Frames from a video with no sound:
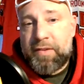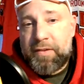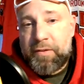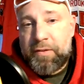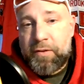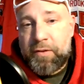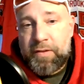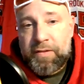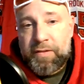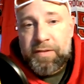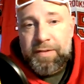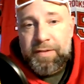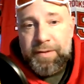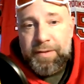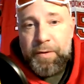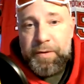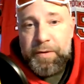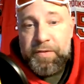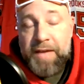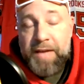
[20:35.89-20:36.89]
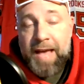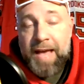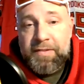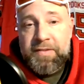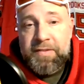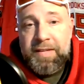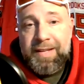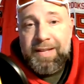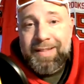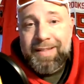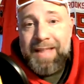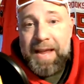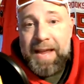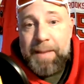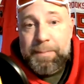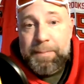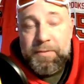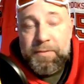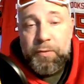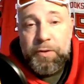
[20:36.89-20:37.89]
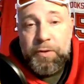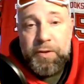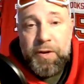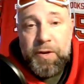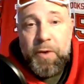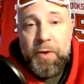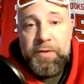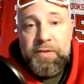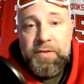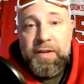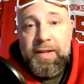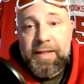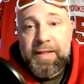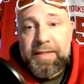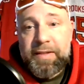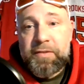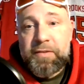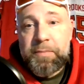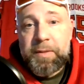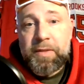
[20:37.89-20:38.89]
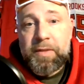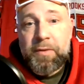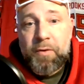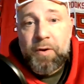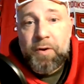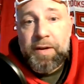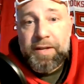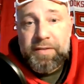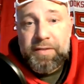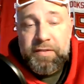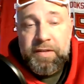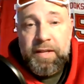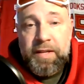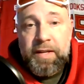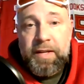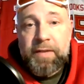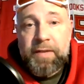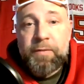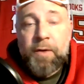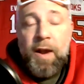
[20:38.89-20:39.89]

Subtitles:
he's got CeeDee Lamb, so he's going to at least be throwing to CeeDee,